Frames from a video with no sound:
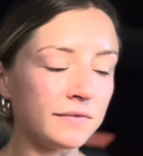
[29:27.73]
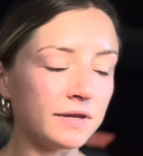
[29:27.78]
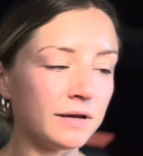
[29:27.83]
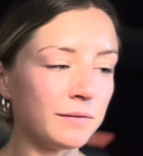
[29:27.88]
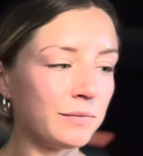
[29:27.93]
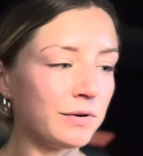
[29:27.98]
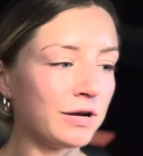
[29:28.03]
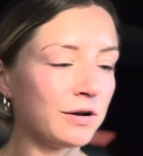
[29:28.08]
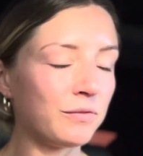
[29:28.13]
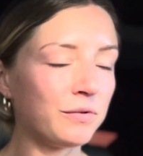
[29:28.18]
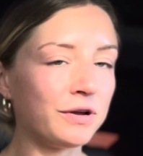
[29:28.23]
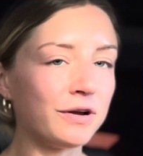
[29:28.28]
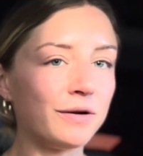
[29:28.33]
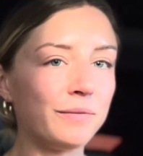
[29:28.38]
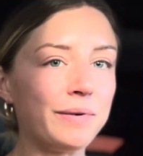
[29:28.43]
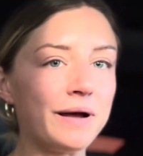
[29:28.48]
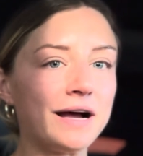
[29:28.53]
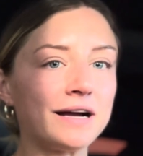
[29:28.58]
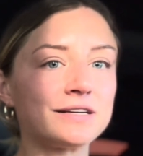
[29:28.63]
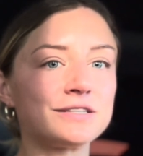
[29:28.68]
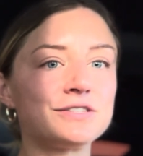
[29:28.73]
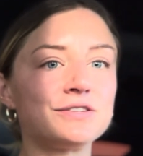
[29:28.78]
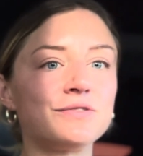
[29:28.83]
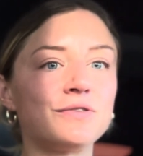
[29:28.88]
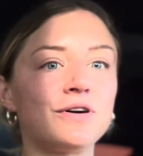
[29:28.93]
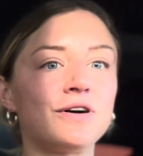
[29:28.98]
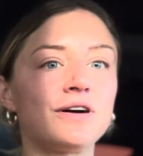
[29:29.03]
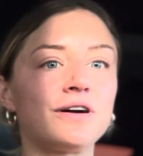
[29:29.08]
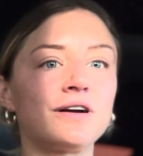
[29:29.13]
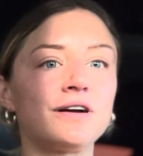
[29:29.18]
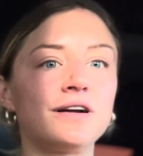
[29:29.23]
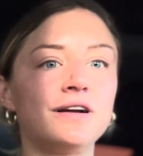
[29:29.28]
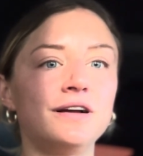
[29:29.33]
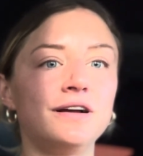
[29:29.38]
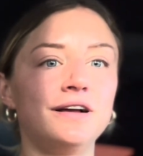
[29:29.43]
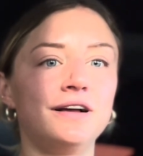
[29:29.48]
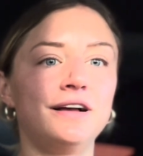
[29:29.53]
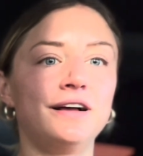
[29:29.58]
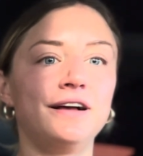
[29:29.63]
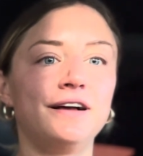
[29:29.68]
But we are back to our
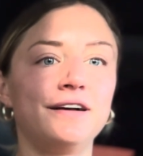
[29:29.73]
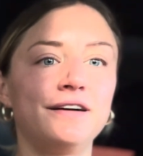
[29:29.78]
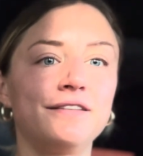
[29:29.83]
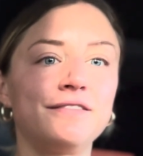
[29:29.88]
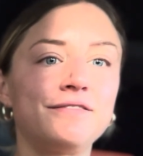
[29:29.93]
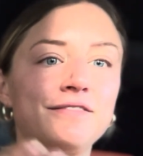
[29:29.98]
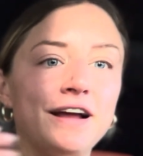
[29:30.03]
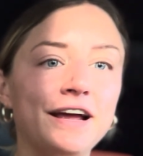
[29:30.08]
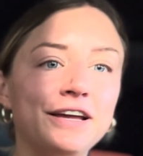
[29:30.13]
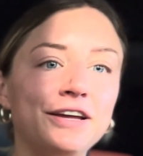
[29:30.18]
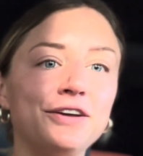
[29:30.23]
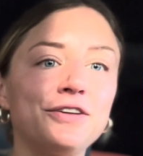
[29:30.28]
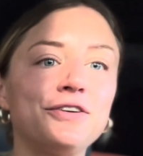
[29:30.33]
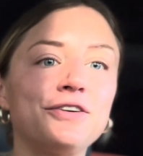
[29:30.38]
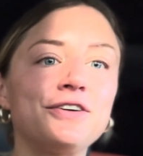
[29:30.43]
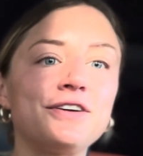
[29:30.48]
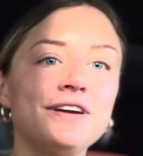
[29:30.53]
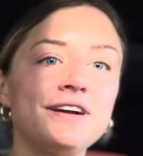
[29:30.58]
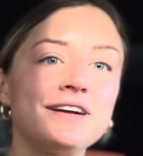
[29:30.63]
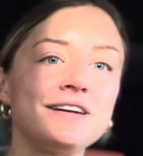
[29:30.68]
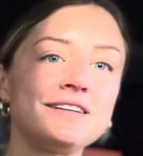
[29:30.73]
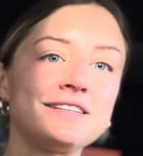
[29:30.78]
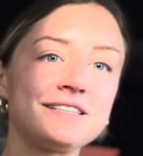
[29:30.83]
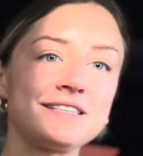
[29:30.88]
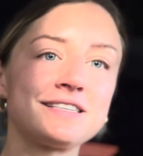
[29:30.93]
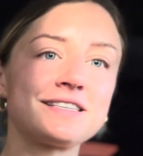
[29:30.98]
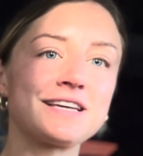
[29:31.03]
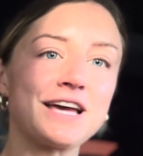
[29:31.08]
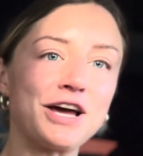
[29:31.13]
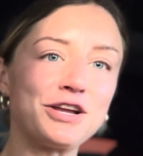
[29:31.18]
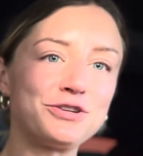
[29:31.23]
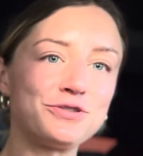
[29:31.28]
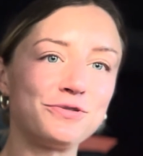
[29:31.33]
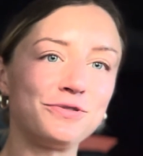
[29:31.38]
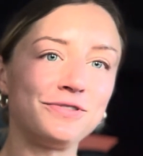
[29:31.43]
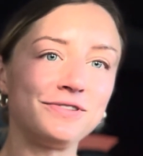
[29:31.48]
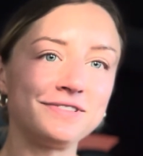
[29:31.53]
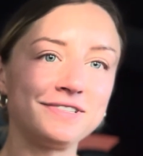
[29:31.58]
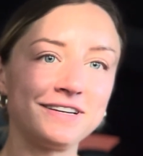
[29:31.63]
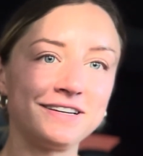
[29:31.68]
regular
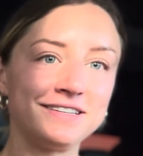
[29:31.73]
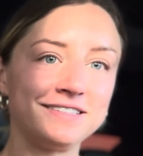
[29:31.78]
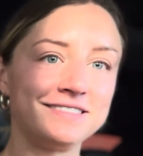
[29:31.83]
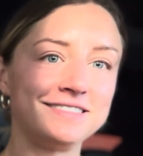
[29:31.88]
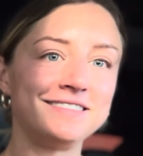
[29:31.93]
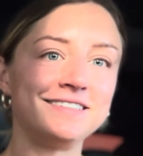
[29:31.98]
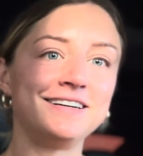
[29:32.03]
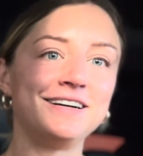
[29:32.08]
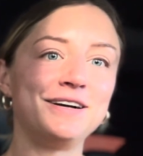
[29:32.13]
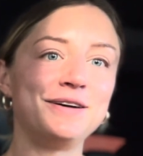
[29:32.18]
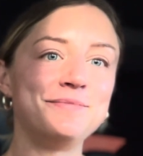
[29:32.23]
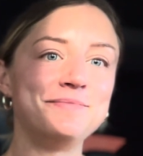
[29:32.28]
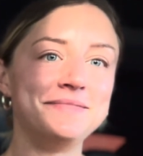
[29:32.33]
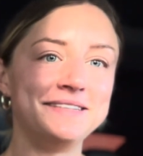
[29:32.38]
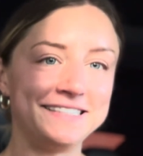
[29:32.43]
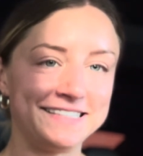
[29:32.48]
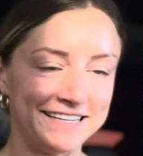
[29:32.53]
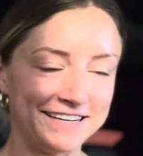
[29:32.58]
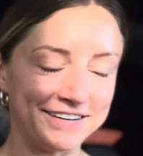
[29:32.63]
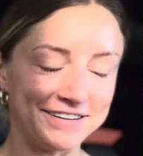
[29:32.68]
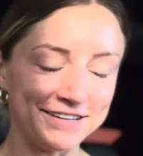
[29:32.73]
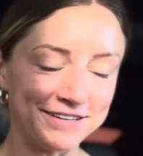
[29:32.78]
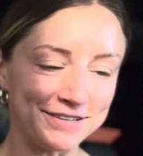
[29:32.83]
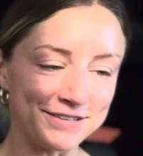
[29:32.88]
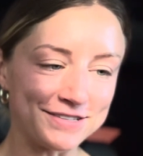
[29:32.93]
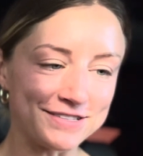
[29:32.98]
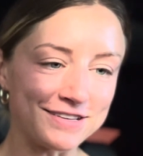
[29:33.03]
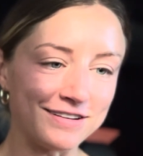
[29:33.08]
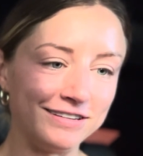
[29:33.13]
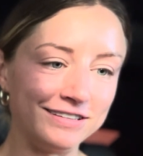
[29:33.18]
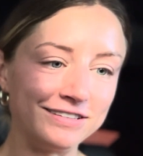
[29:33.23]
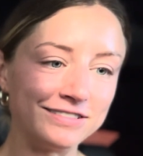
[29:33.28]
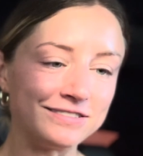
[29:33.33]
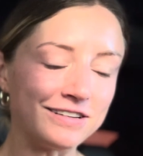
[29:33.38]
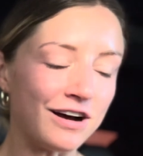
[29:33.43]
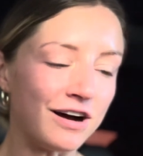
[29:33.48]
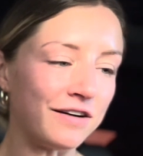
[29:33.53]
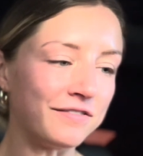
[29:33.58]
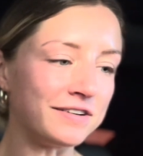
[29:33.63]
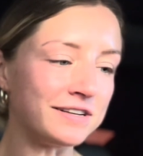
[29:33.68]
scheduled material. So
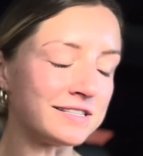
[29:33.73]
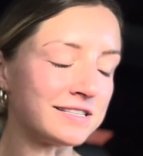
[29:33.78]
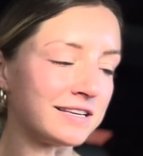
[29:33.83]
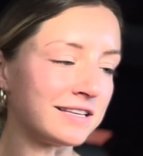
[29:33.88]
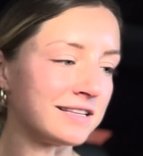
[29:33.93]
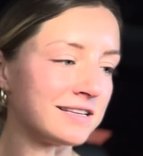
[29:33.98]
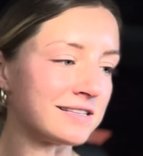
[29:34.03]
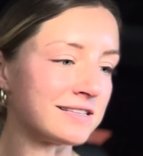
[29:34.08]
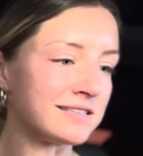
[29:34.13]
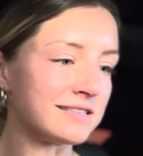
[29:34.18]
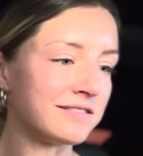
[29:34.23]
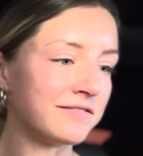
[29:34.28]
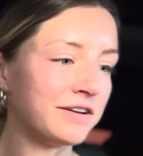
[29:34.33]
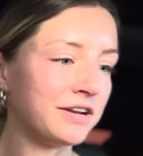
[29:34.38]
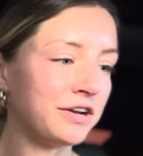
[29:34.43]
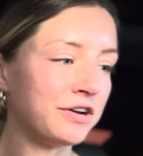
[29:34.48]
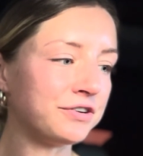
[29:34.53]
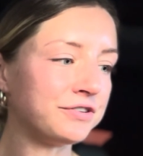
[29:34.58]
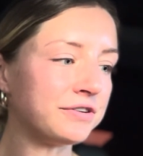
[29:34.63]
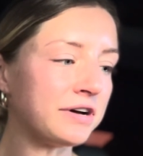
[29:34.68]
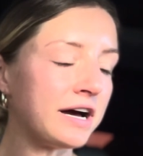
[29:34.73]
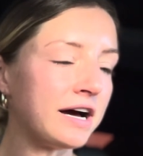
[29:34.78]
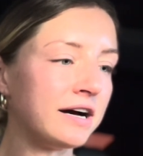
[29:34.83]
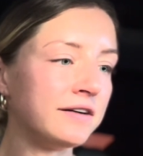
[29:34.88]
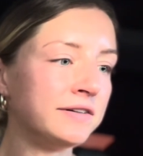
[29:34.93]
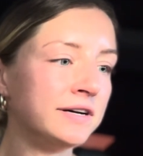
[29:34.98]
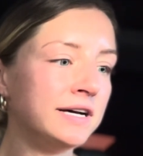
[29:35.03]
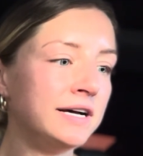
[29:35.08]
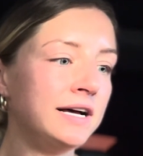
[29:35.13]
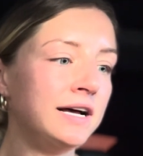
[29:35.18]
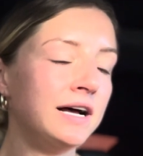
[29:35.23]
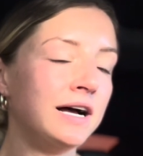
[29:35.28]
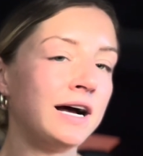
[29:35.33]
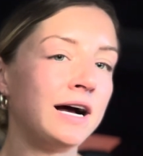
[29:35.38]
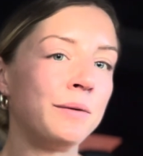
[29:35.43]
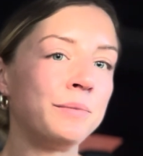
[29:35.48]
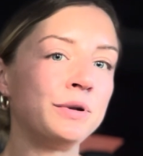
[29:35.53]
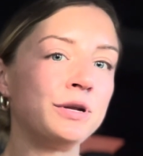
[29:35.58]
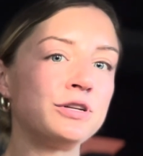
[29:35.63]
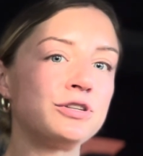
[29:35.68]
obviously this is the video you'll have.
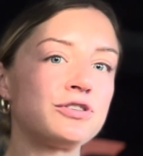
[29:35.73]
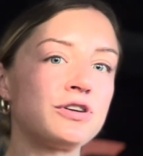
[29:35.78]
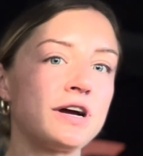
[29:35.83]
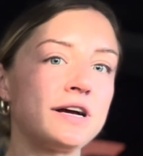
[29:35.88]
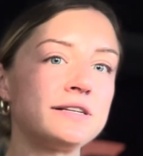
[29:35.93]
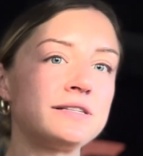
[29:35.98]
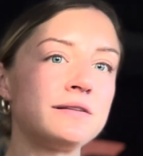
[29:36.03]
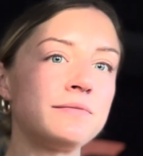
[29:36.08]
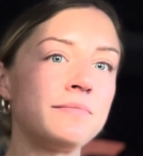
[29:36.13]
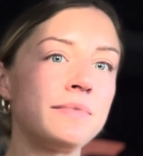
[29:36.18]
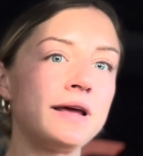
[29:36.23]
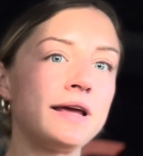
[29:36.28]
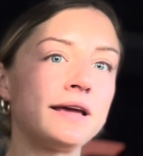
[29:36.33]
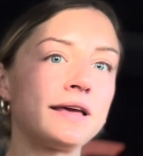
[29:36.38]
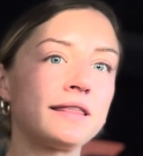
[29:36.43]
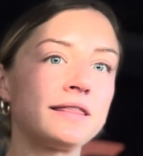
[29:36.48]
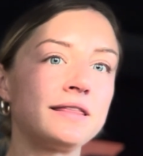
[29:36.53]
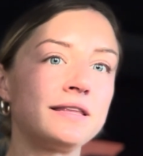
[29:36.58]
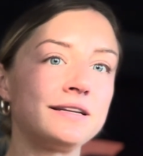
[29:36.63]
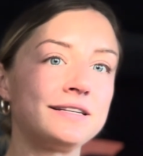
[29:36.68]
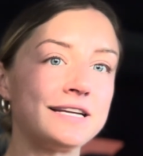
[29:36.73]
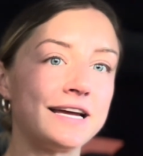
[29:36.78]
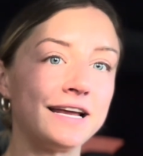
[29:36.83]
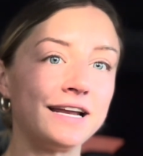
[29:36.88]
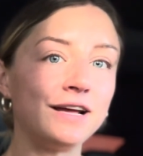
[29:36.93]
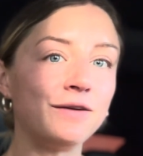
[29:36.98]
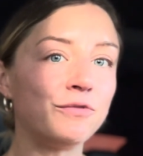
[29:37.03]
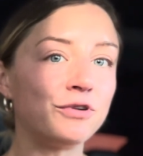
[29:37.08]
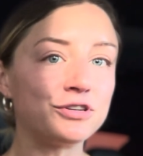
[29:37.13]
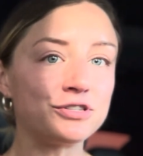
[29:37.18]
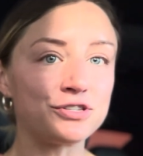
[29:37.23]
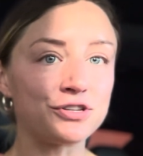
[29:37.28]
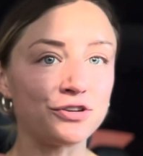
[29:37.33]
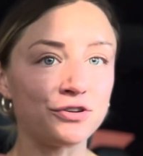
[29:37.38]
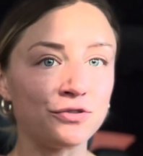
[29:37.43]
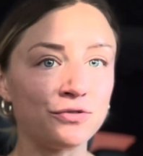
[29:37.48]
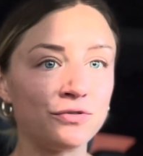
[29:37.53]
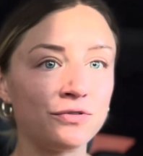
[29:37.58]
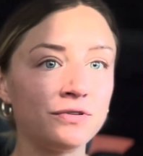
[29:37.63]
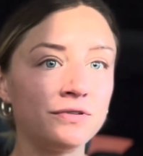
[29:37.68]
I'm gonna try to make the dating one
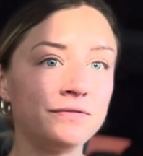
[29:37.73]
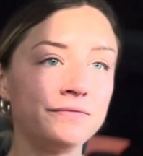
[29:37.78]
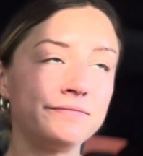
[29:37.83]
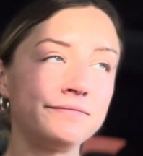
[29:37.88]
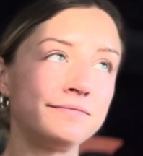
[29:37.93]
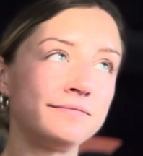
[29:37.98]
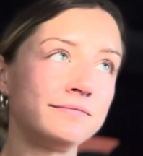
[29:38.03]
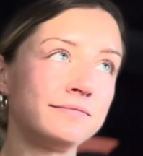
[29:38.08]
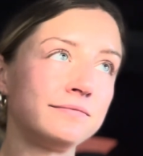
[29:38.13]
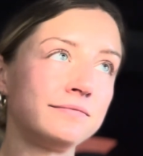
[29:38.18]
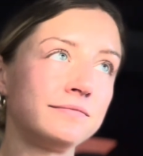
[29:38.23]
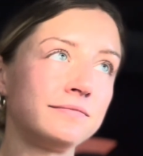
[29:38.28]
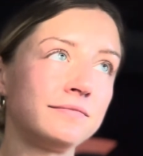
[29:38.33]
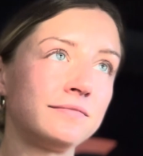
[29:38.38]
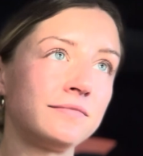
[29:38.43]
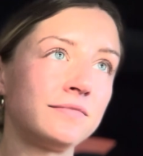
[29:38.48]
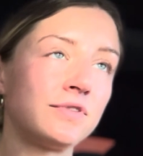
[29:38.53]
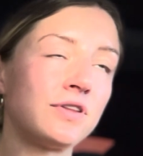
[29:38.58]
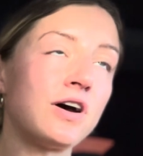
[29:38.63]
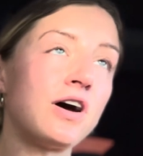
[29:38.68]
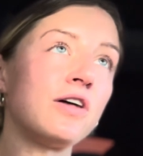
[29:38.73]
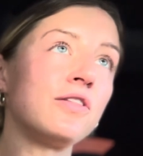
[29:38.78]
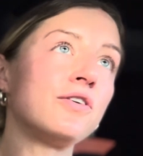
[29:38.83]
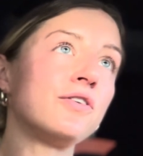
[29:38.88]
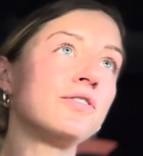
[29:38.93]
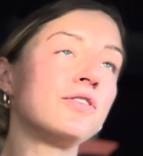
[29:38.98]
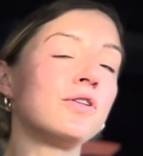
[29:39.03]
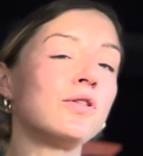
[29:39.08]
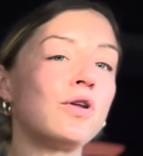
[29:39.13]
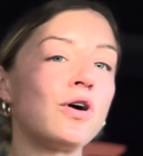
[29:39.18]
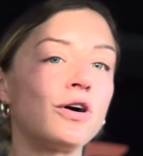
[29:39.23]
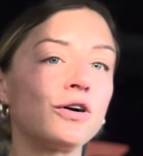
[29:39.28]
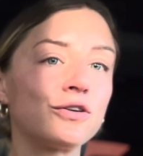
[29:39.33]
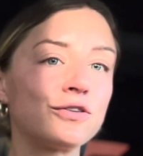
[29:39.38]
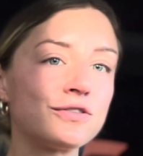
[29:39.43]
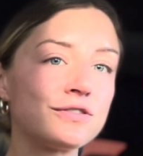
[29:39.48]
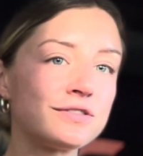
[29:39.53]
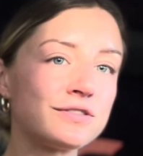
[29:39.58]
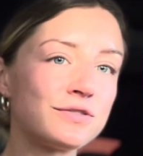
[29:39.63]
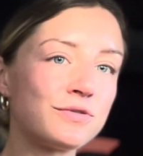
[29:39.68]
too, the
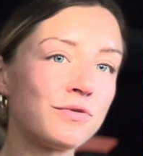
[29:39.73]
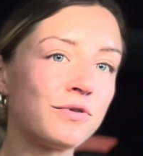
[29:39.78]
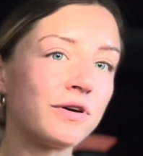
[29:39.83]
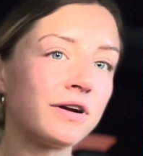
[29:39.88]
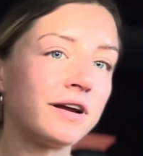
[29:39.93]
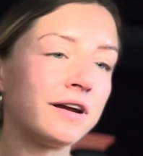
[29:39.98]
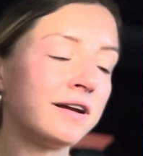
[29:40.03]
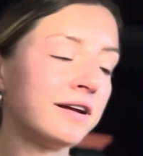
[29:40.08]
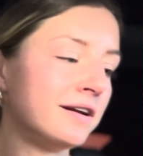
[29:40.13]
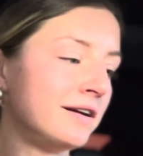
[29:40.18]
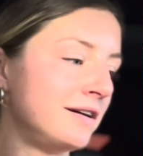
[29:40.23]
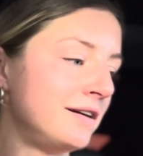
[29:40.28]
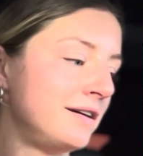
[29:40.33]
longer story.